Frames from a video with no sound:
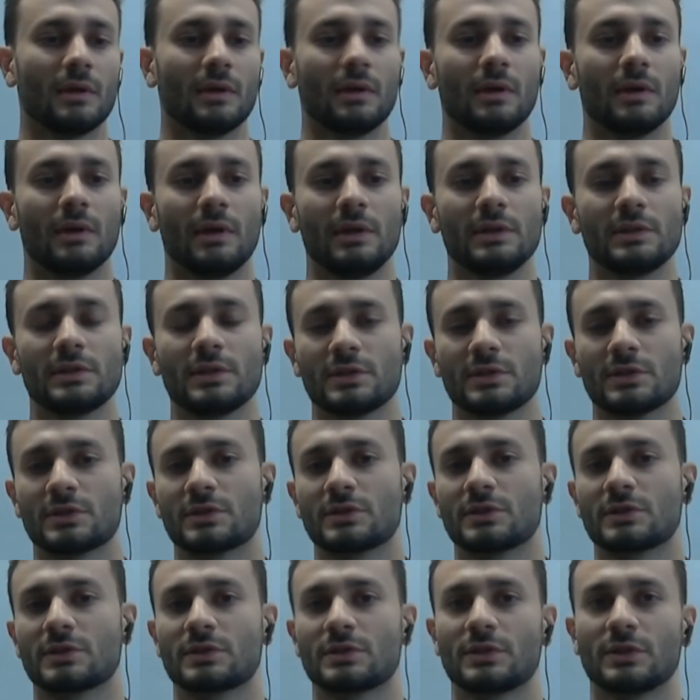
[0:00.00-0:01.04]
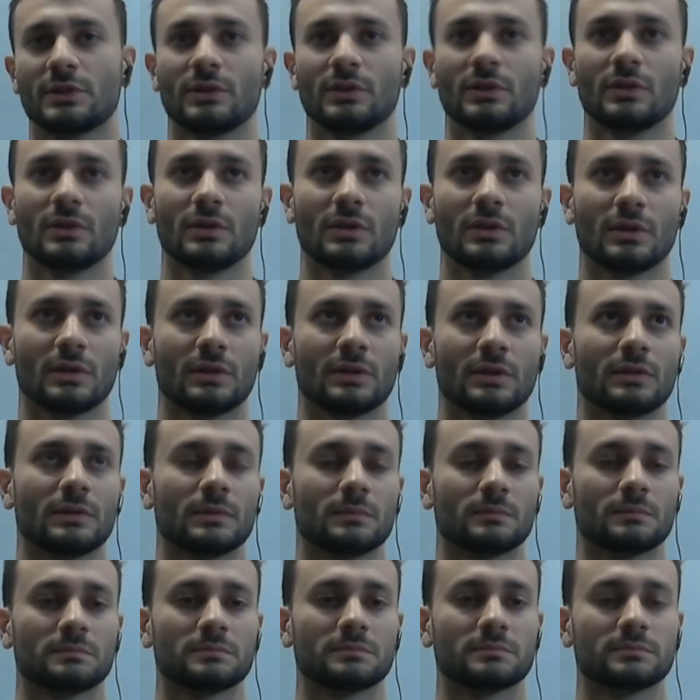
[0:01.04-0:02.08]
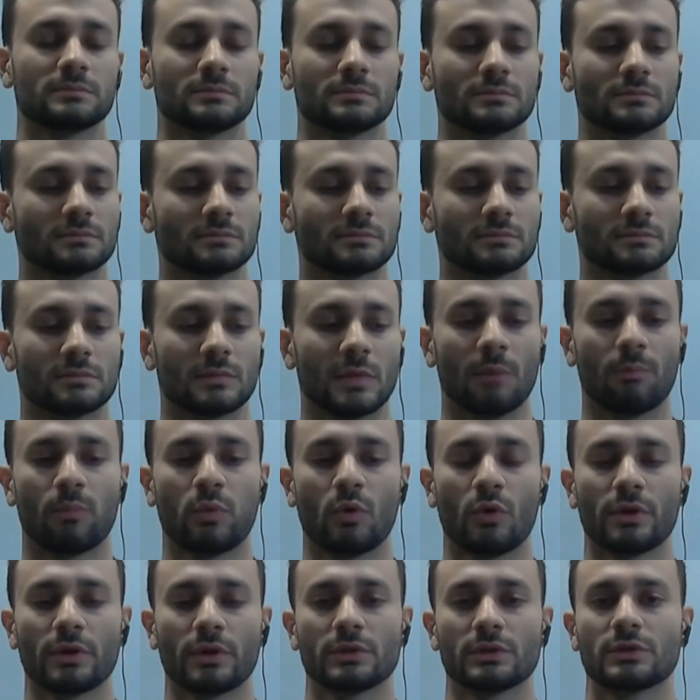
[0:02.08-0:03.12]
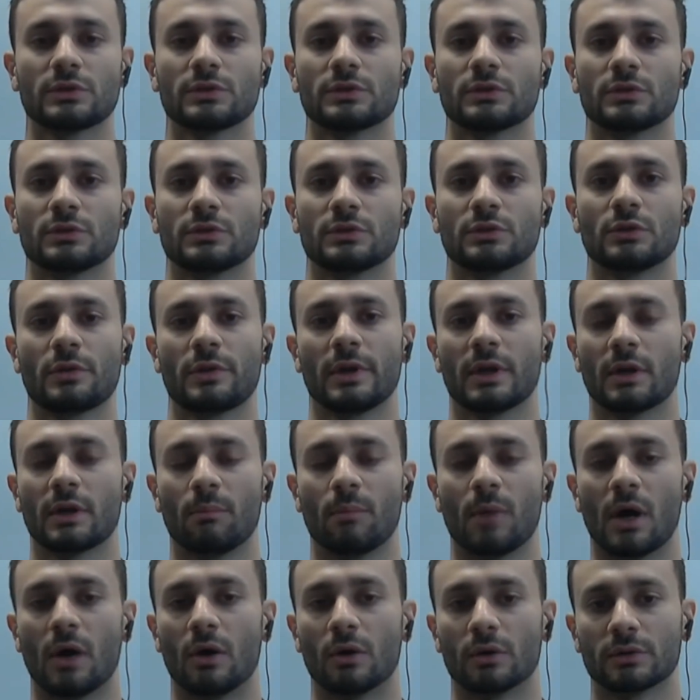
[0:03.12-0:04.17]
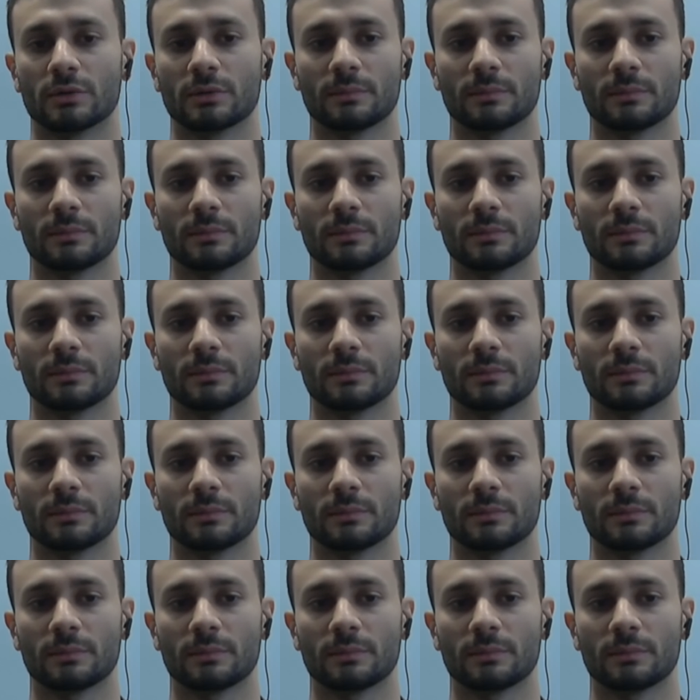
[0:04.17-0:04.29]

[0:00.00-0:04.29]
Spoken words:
It is still a point to think about.